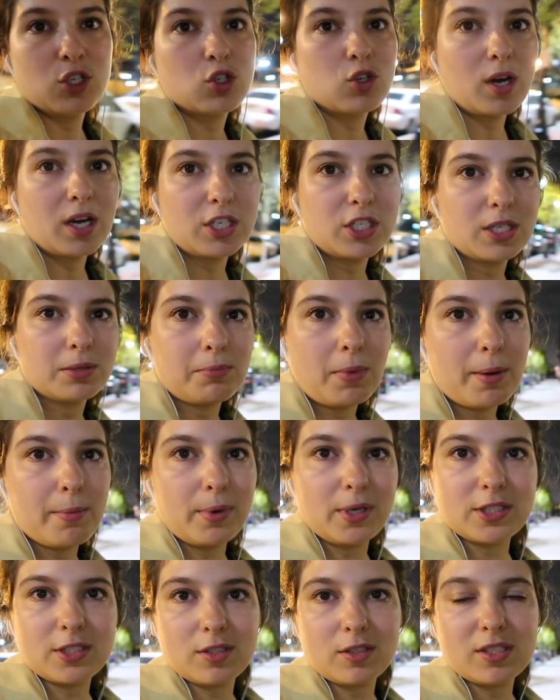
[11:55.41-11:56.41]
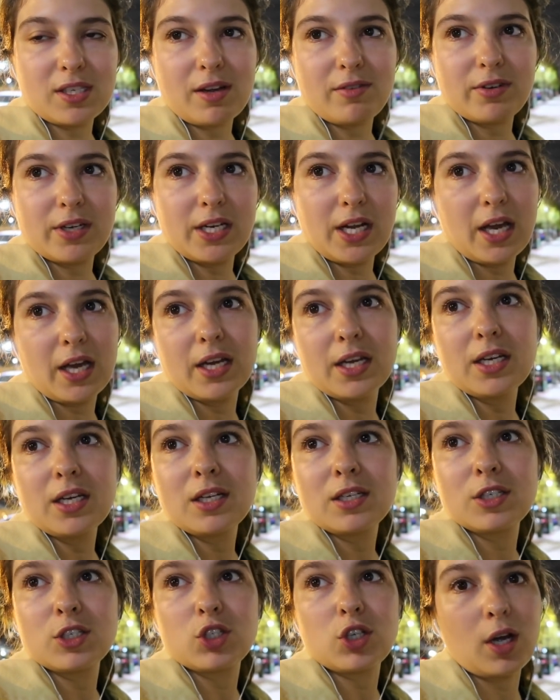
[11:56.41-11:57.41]
stretching my muscles every day
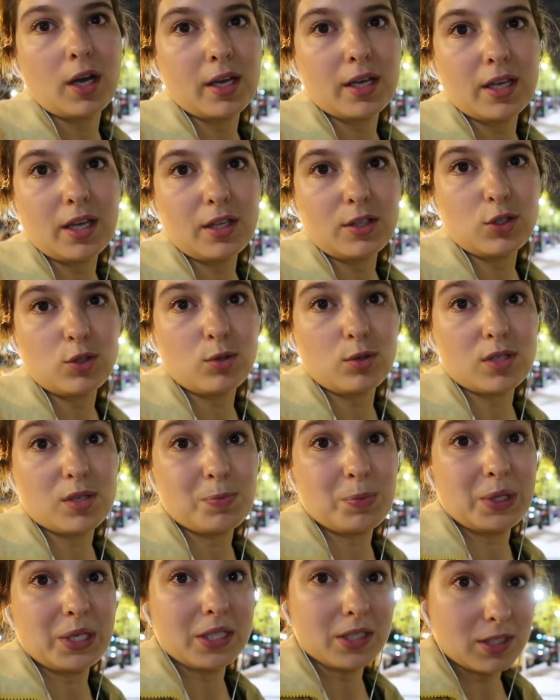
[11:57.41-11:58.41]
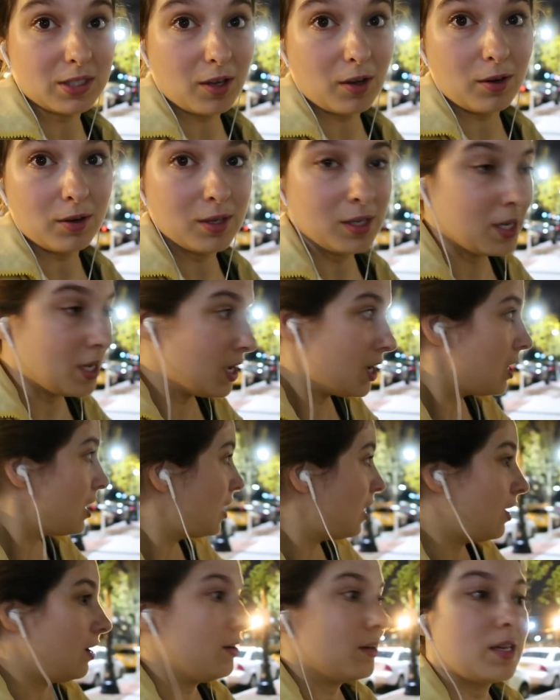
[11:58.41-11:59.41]
to try and get to a split. So
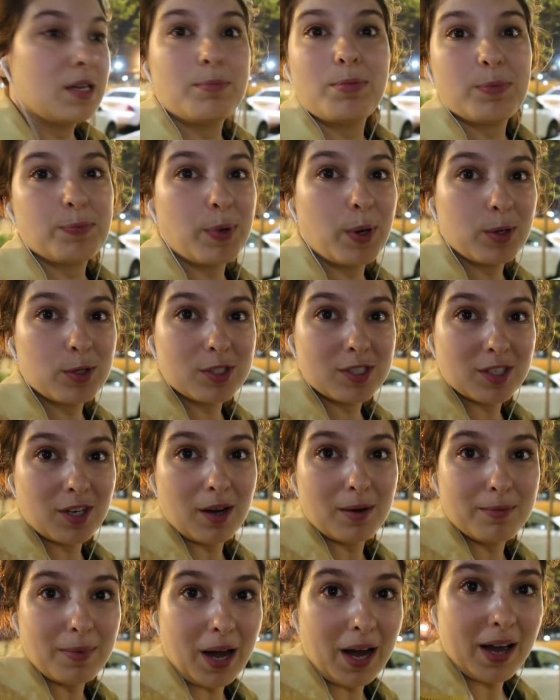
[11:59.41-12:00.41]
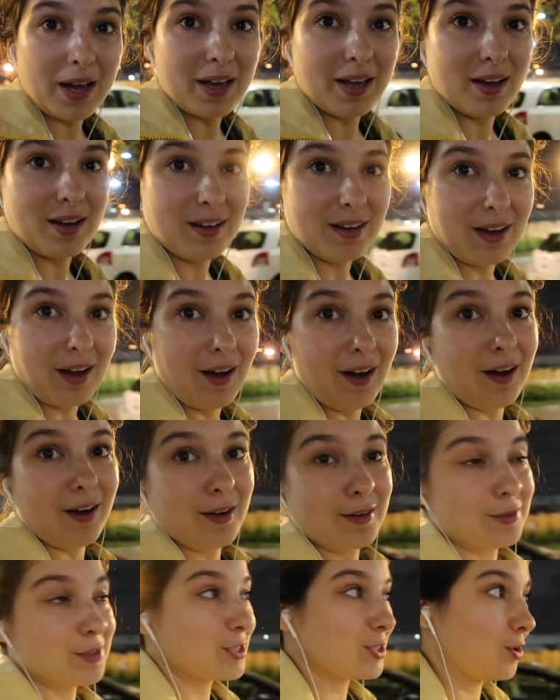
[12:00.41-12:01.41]
I'll keep you posted on my
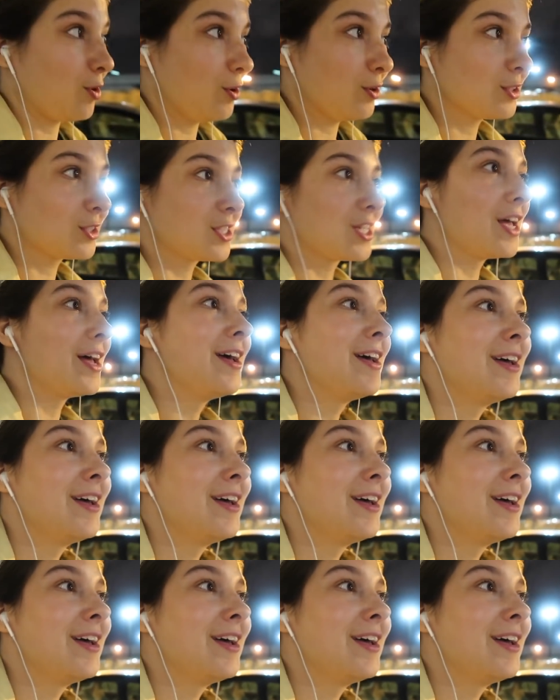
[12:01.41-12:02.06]
results.